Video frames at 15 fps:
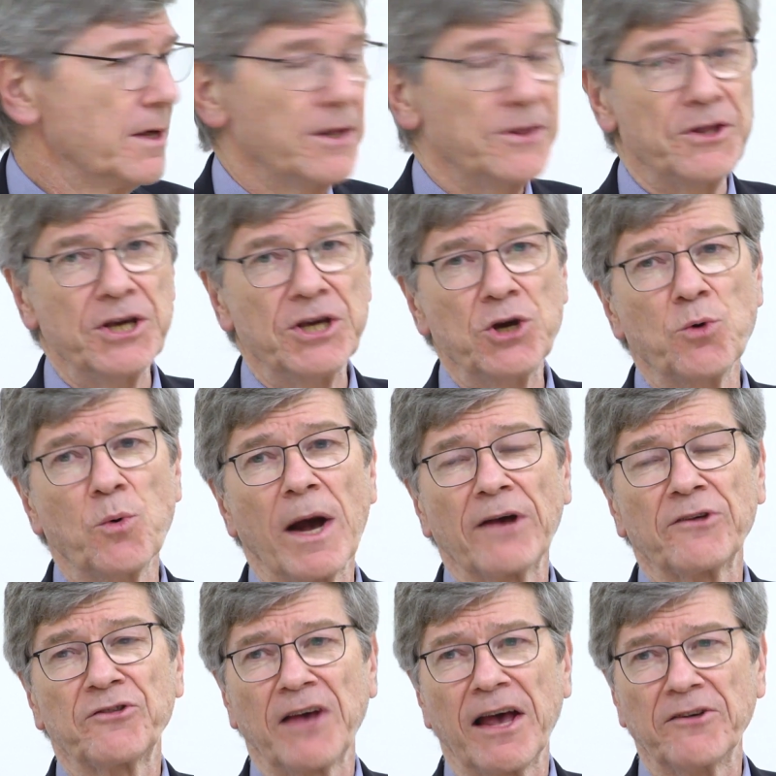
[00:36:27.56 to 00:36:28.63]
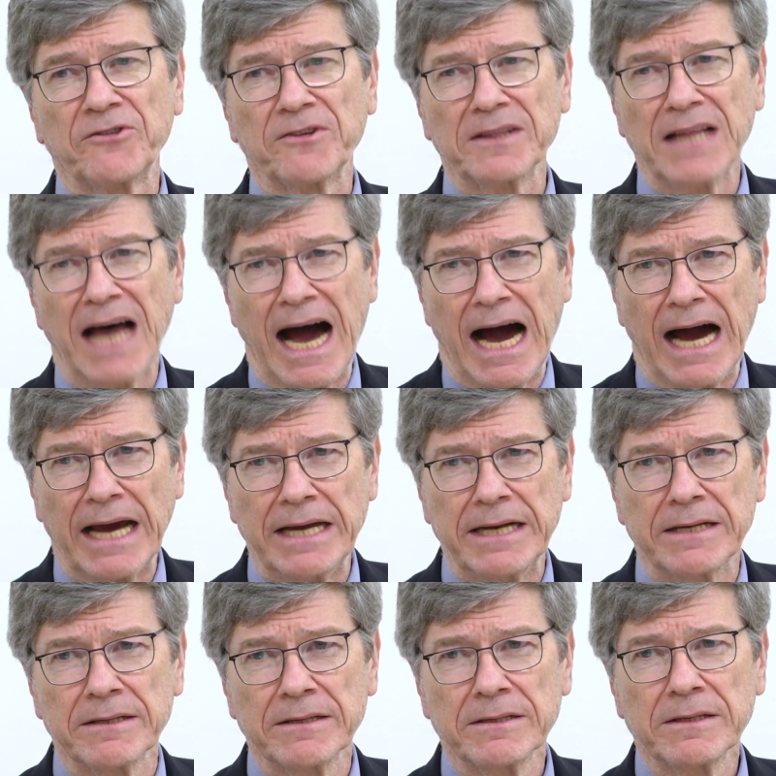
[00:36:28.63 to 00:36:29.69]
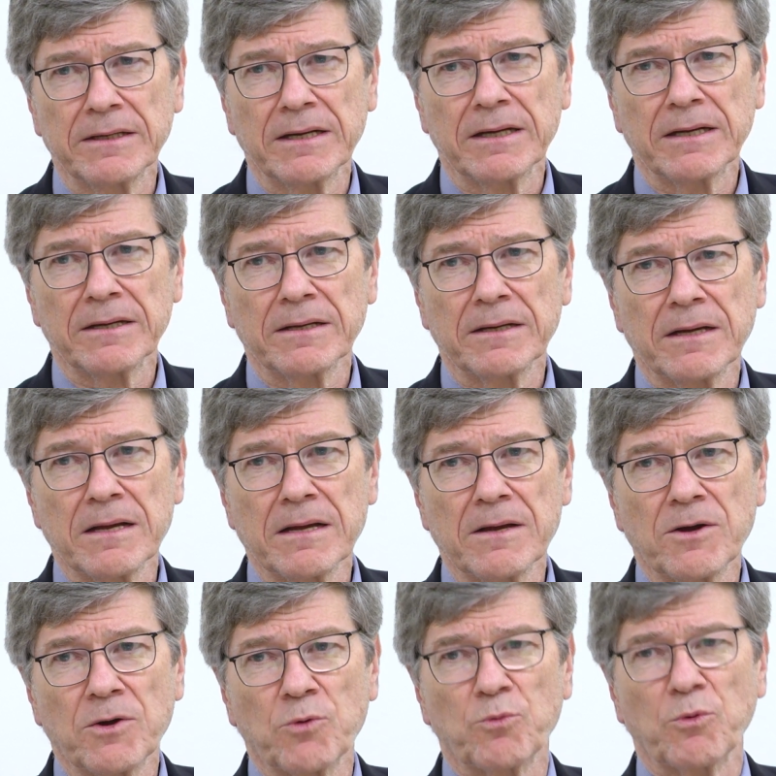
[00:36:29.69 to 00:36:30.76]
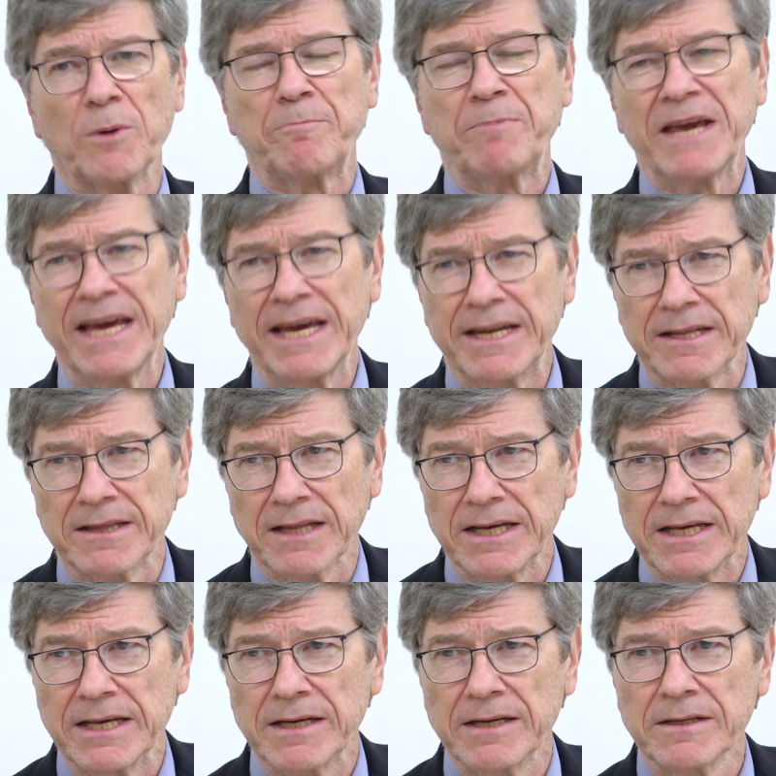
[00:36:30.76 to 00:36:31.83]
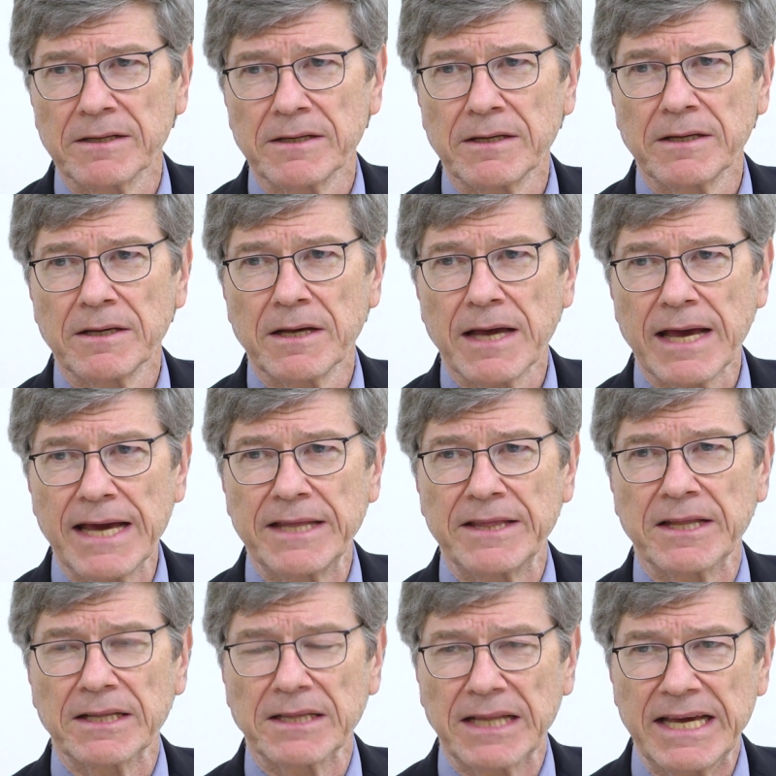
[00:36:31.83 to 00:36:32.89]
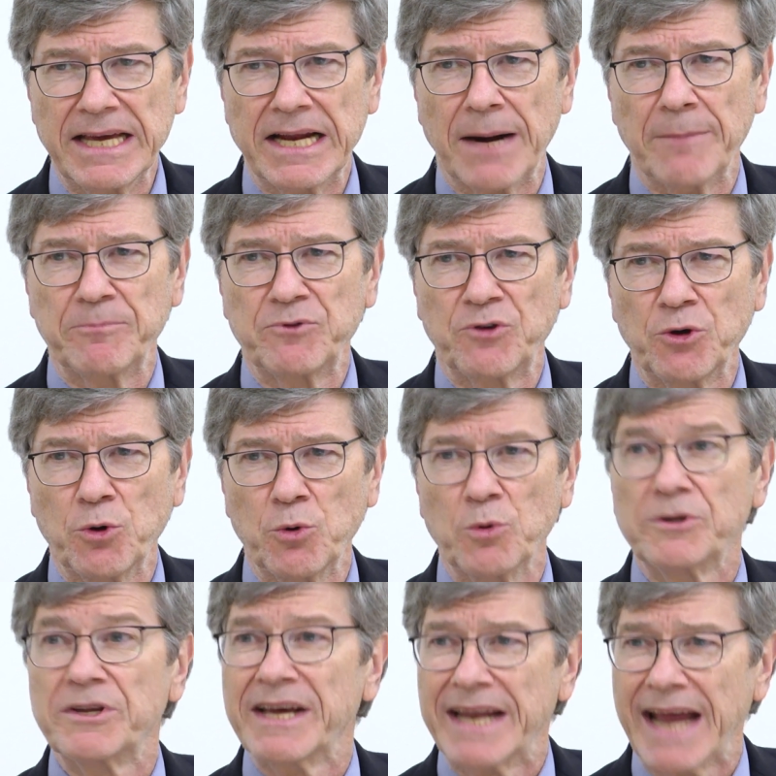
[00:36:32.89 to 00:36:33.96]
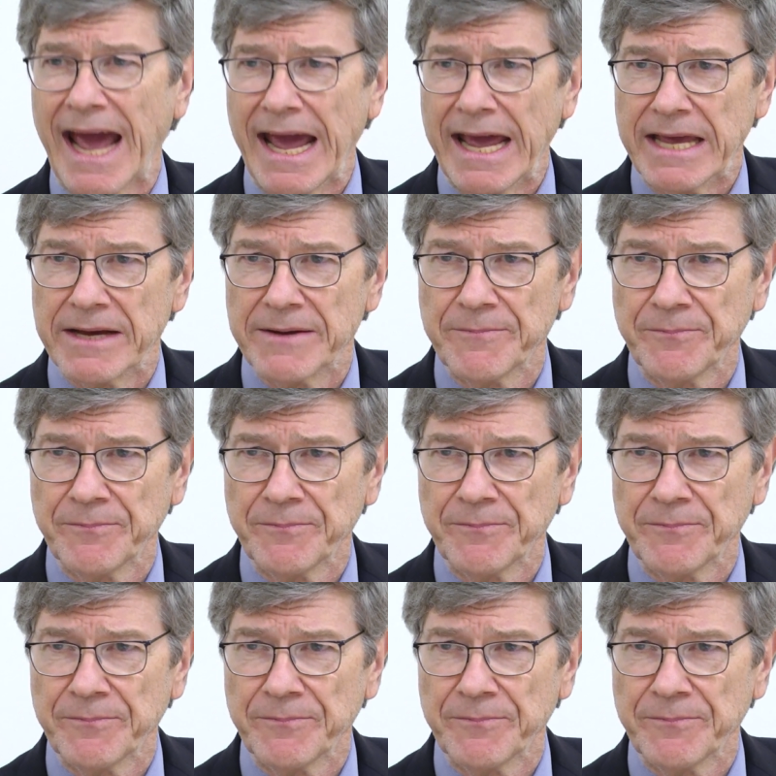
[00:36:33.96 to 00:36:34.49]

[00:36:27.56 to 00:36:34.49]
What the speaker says: The U.S. has lied repeatedly in the lead up to today.